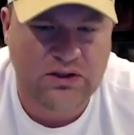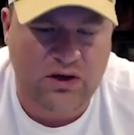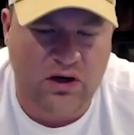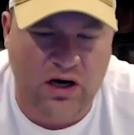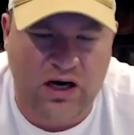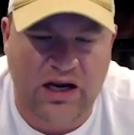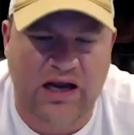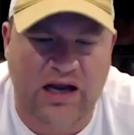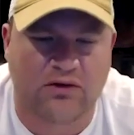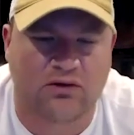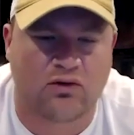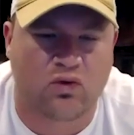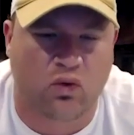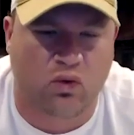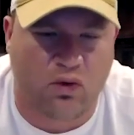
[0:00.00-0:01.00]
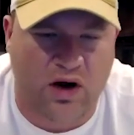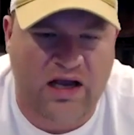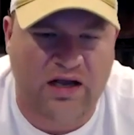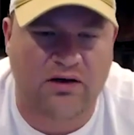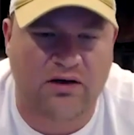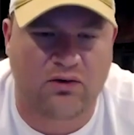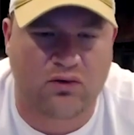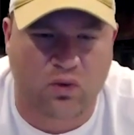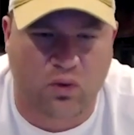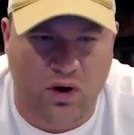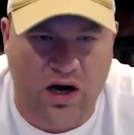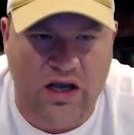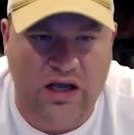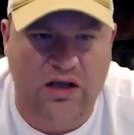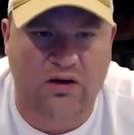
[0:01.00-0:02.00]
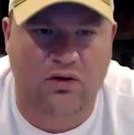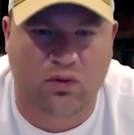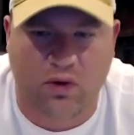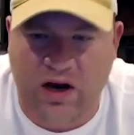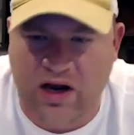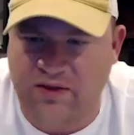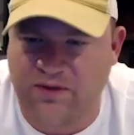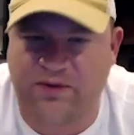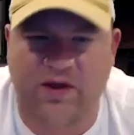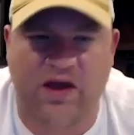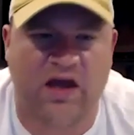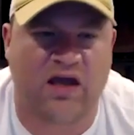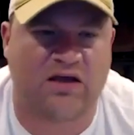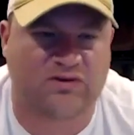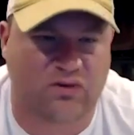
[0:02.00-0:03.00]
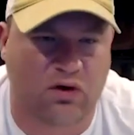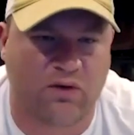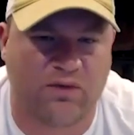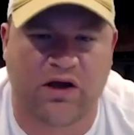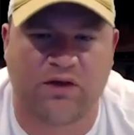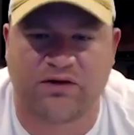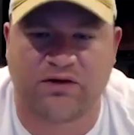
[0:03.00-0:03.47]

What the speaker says: All right, and great, great, great things are on the other